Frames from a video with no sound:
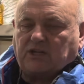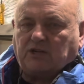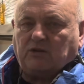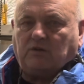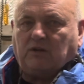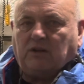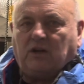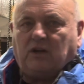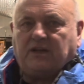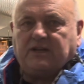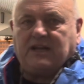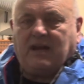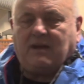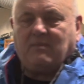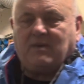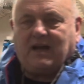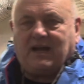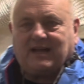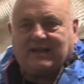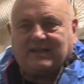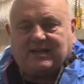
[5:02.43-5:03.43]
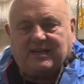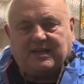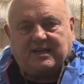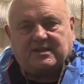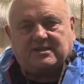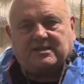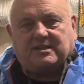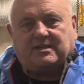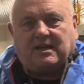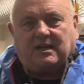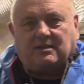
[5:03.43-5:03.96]
do a lot of Yamaha
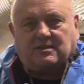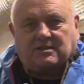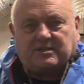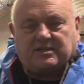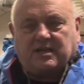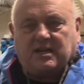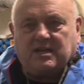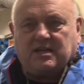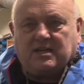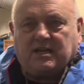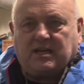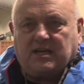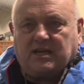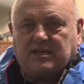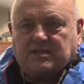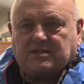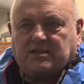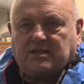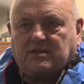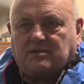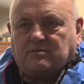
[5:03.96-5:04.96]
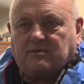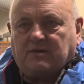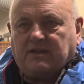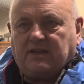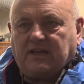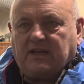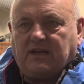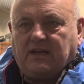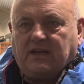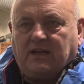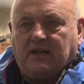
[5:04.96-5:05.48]
casing, LC casings with
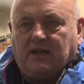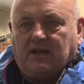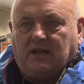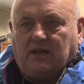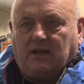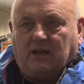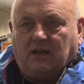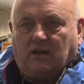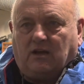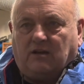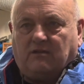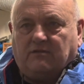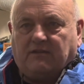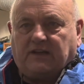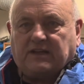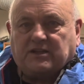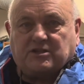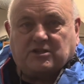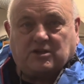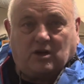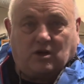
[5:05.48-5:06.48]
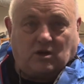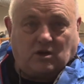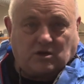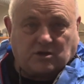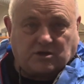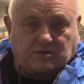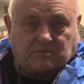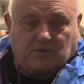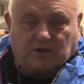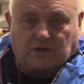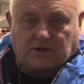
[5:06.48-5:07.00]
it, a lot of
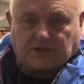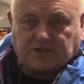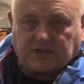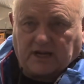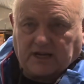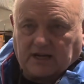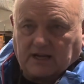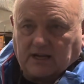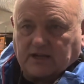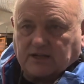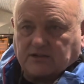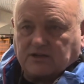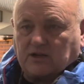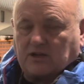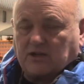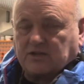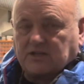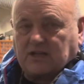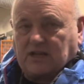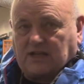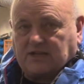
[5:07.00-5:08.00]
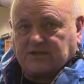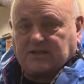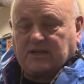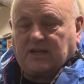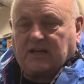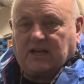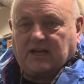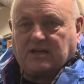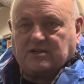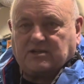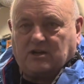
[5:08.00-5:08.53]
exhaust, motorcycle exhaust,
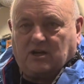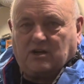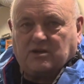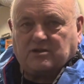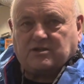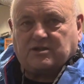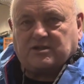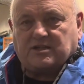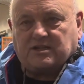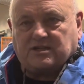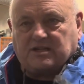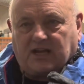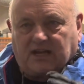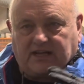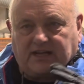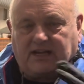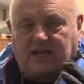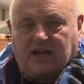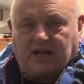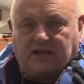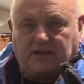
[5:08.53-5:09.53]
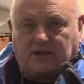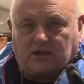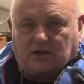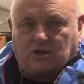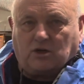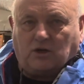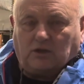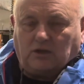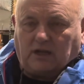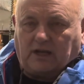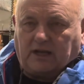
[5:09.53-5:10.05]
classic exhaust, because it's that kind of
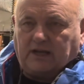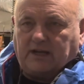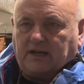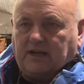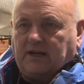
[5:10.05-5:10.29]
colour.